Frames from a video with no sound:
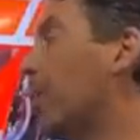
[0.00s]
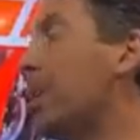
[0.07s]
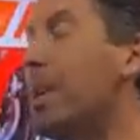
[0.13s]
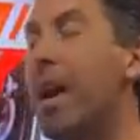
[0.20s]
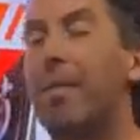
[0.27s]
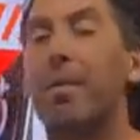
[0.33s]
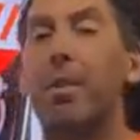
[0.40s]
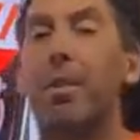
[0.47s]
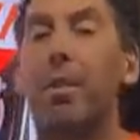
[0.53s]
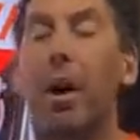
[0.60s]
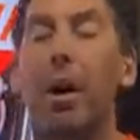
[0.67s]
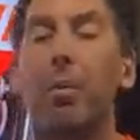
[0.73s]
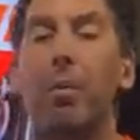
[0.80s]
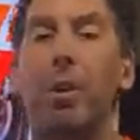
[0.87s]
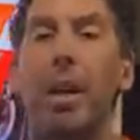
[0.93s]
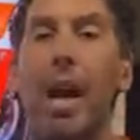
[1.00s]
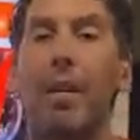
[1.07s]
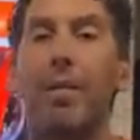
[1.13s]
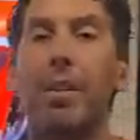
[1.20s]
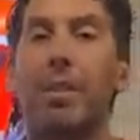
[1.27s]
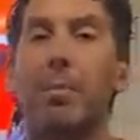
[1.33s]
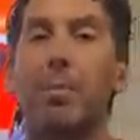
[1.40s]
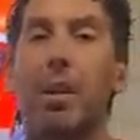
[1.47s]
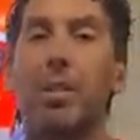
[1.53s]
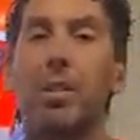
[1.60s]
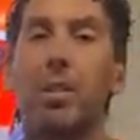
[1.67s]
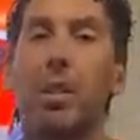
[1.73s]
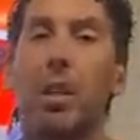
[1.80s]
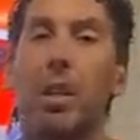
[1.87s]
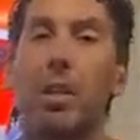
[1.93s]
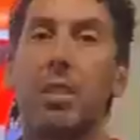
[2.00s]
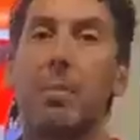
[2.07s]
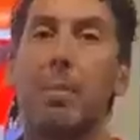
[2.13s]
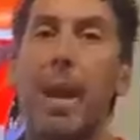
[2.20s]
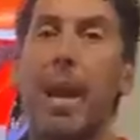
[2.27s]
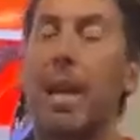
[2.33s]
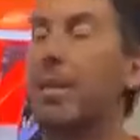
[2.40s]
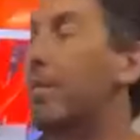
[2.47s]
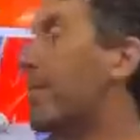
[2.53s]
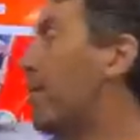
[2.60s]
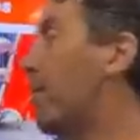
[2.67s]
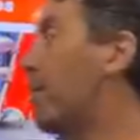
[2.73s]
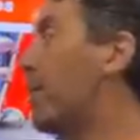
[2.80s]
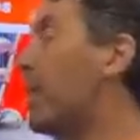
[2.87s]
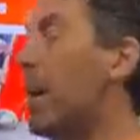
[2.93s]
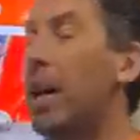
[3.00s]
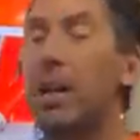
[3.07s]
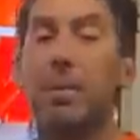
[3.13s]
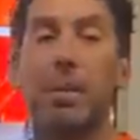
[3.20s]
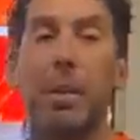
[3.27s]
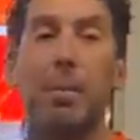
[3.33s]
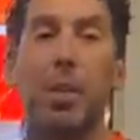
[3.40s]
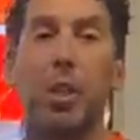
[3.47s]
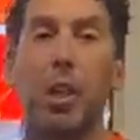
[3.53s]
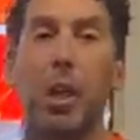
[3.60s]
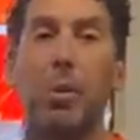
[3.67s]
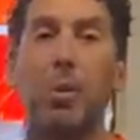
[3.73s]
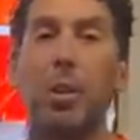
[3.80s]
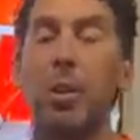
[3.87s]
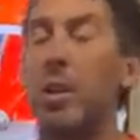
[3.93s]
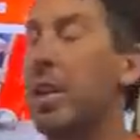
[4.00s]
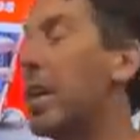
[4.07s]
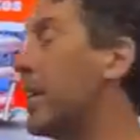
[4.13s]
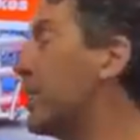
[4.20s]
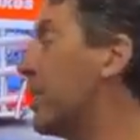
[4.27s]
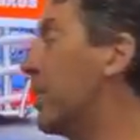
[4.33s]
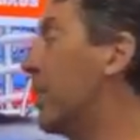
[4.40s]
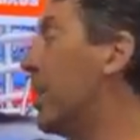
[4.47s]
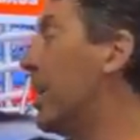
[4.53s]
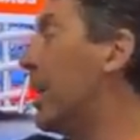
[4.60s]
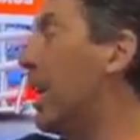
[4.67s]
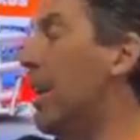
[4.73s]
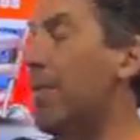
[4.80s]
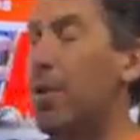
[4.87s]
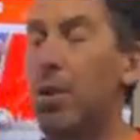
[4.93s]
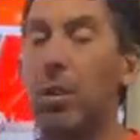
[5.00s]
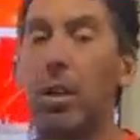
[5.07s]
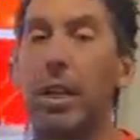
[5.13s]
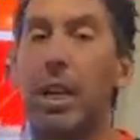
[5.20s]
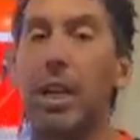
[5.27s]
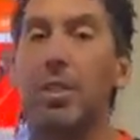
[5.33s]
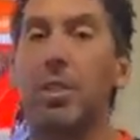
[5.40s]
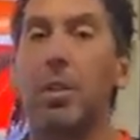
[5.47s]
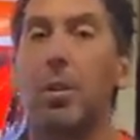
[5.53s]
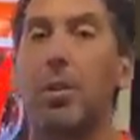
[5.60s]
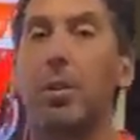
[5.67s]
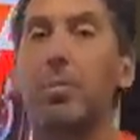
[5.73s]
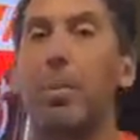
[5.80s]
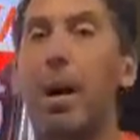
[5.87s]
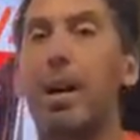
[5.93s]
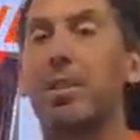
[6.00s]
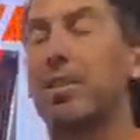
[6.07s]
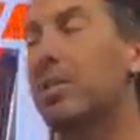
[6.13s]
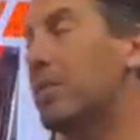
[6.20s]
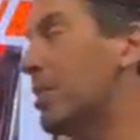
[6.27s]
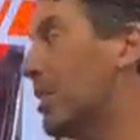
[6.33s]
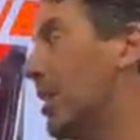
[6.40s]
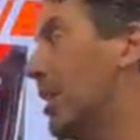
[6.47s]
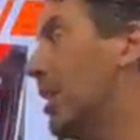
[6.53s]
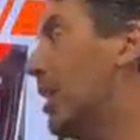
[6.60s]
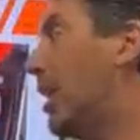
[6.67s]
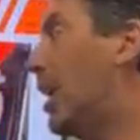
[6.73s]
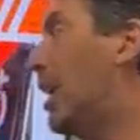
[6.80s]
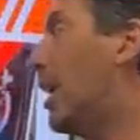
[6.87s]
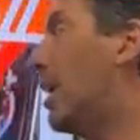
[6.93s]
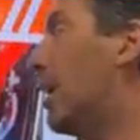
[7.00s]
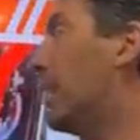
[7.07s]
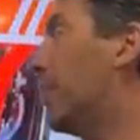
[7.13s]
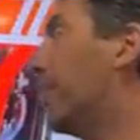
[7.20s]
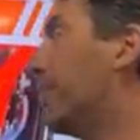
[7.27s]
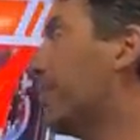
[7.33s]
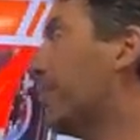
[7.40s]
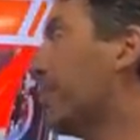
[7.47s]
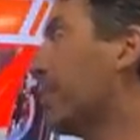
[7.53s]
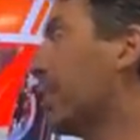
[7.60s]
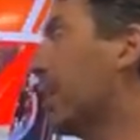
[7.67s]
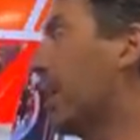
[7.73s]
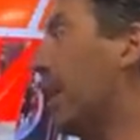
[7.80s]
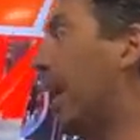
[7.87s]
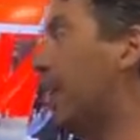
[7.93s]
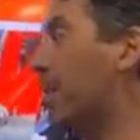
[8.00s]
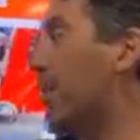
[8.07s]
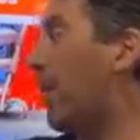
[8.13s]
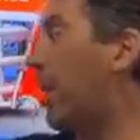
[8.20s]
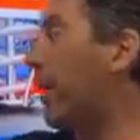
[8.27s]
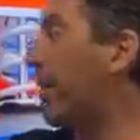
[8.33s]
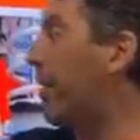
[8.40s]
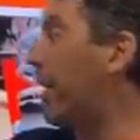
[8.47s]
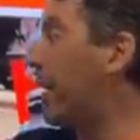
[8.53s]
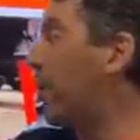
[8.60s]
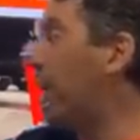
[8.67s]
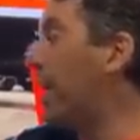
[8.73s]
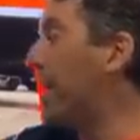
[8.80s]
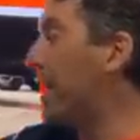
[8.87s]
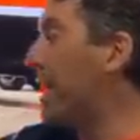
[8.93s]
We never thought we'd have this much demand for the items I'm going to share with you today. So if you're looking at storage boxes and you want to find a way